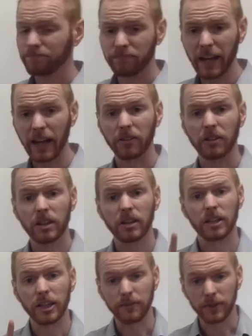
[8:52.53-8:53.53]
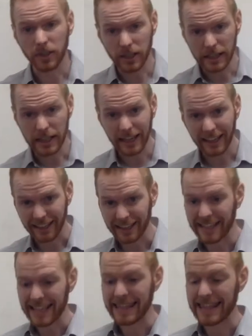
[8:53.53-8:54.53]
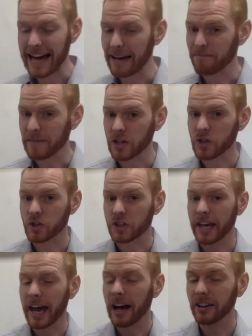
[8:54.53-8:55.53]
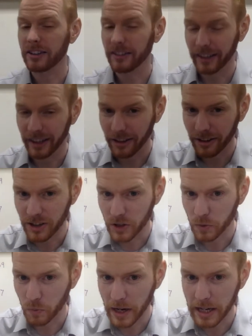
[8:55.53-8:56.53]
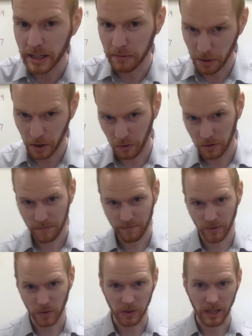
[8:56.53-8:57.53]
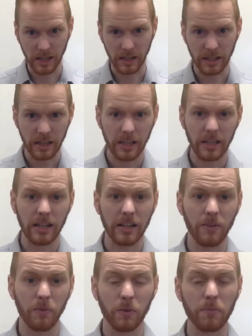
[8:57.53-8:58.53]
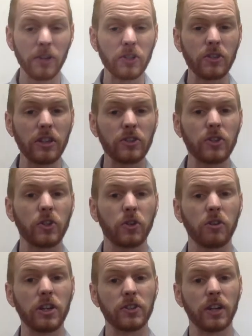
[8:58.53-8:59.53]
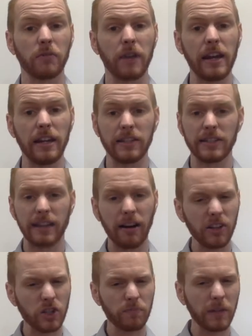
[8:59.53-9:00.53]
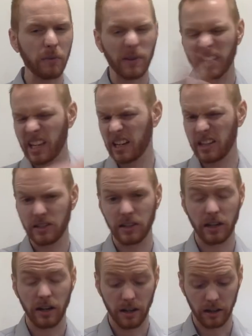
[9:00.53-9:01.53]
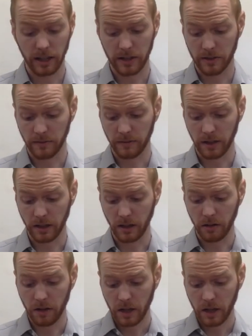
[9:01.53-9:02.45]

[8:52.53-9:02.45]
Now, if you didn't get it, that means your calculator is in radian mode. Okay? We're measuring things in degrees, not radians. Now, I'll explain what that is in another lesson video.